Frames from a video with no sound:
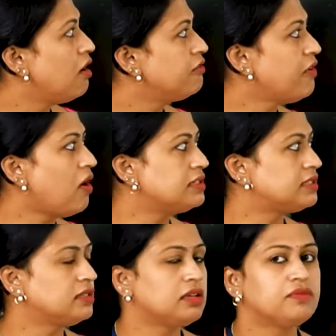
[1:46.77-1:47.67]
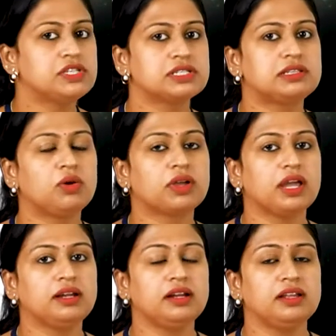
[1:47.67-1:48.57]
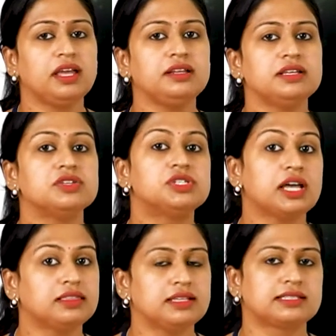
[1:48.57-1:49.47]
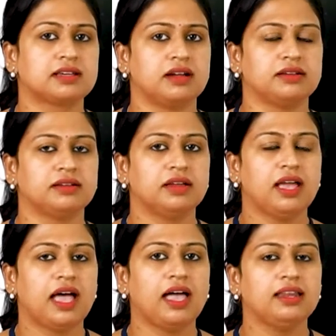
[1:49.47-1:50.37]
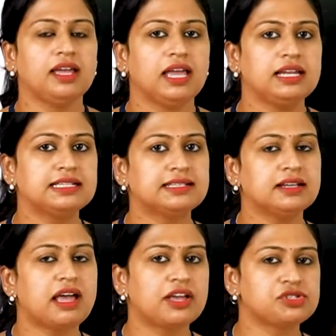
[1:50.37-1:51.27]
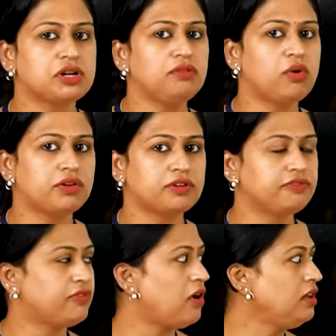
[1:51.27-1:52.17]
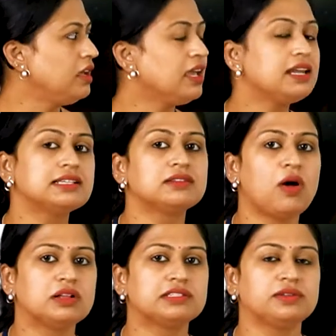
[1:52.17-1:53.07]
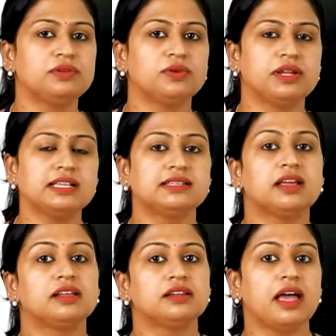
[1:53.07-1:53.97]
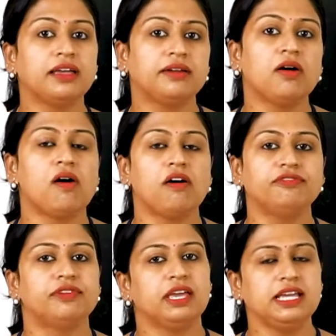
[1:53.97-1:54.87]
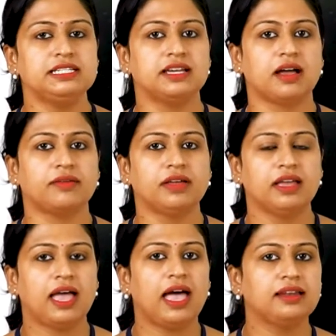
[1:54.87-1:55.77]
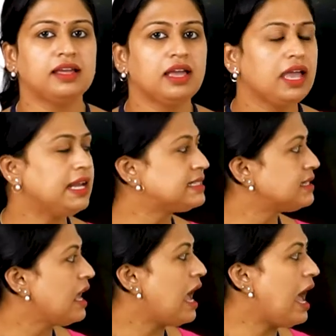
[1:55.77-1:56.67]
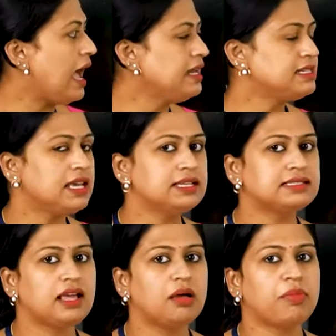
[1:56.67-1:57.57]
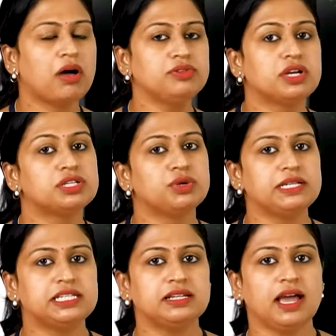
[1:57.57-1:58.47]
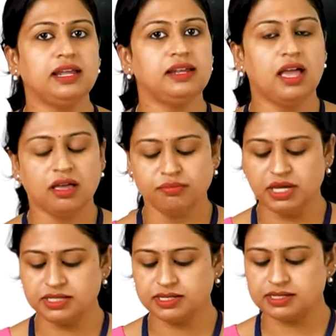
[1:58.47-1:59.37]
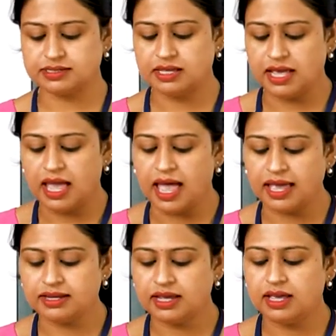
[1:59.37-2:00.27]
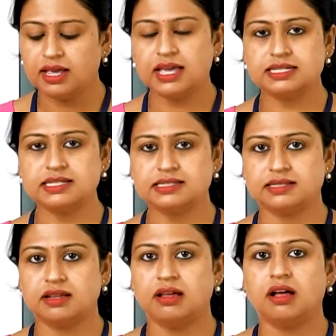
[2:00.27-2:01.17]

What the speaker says: Falls, which is located in Chhattisgarh, and it is a natural waterfall. It is also known as Niagara of India, and its height is about 29 meters, and it is